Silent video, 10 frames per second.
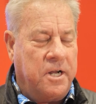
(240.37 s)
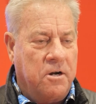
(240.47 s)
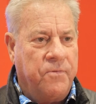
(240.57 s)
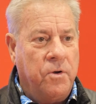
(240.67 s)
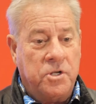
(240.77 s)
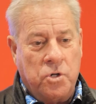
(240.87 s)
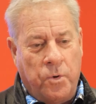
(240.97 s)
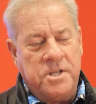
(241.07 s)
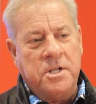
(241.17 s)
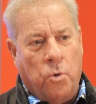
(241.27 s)
interviewing. So
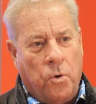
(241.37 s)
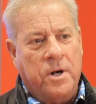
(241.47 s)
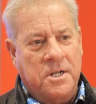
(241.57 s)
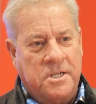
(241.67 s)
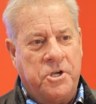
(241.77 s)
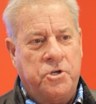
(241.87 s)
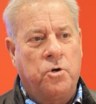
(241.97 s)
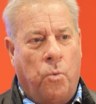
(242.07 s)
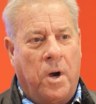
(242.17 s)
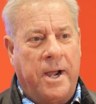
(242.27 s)
it's an
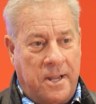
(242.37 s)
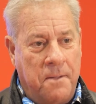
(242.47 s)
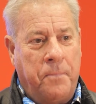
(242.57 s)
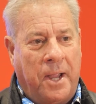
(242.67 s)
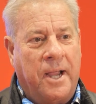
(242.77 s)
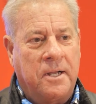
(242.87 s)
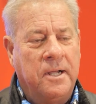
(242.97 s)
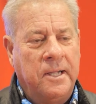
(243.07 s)
organizational-wide impact